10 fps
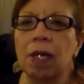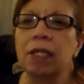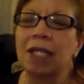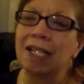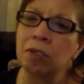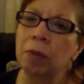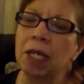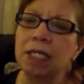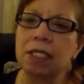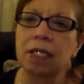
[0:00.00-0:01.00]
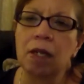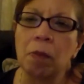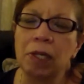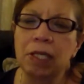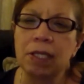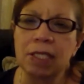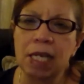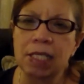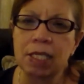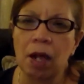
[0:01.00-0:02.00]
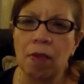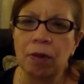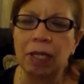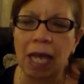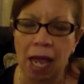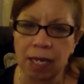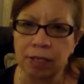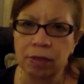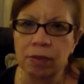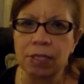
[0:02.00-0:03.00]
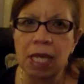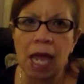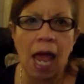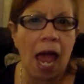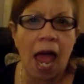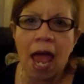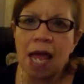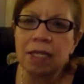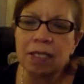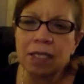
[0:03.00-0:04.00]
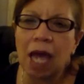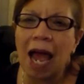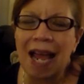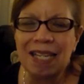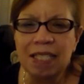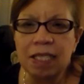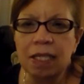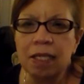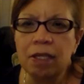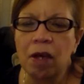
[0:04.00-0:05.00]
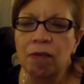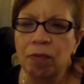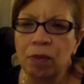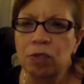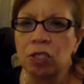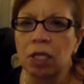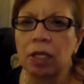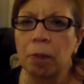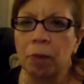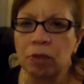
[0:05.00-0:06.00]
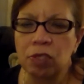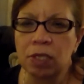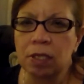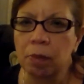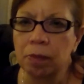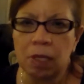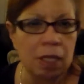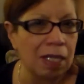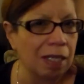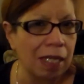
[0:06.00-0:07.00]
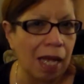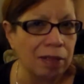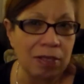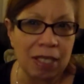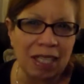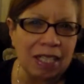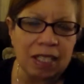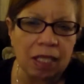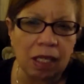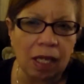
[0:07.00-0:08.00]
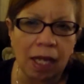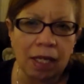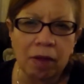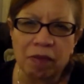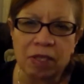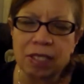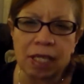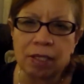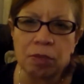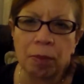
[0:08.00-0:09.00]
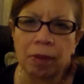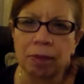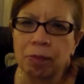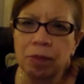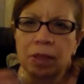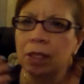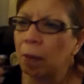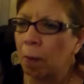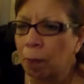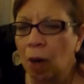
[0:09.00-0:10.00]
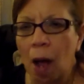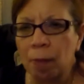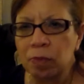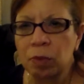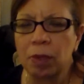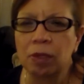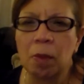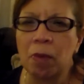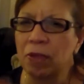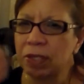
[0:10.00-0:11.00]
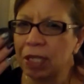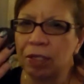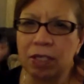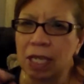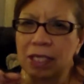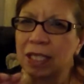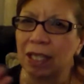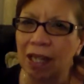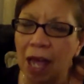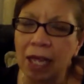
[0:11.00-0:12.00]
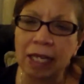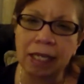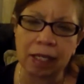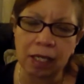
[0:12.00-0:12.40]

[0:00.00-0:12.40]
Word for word: And that's what I did. I wanted to test other candles. And I did, unfortunately, purchase some candles that I didn't like or the scents were, there were problems with them or the scents I didn't like.